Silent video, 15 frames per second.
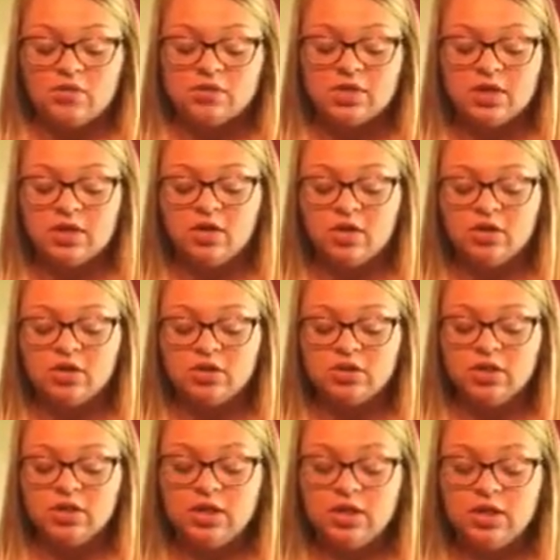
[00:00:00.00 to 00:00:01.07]

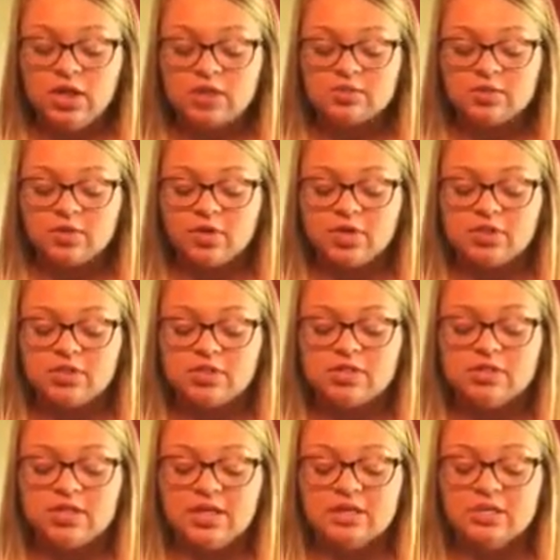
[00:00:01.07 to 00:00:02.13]
Psychology and Exploration
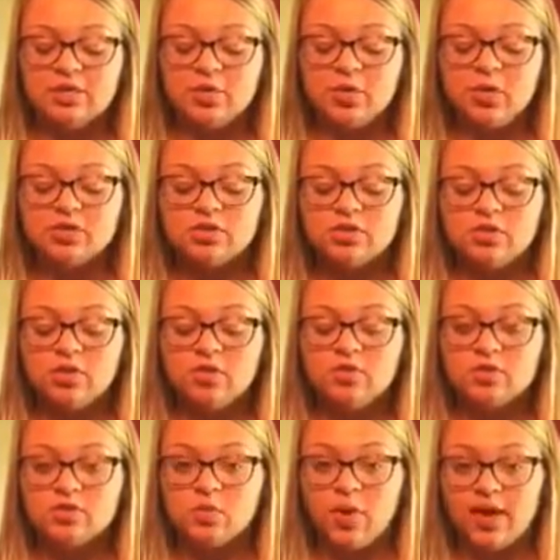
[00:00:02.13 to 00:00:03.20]
states a person
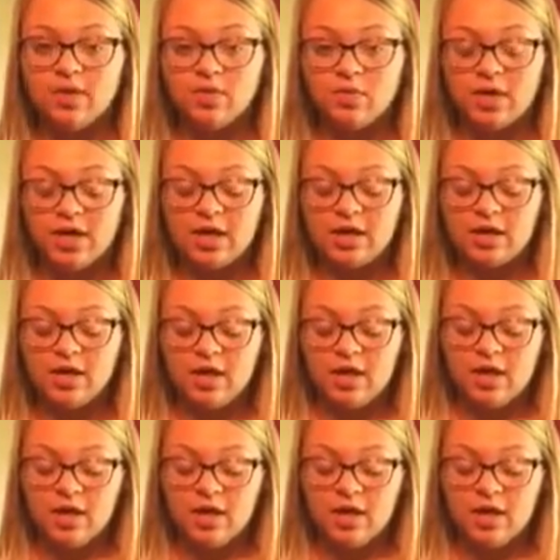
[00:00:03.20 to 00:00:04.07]
who is wide awake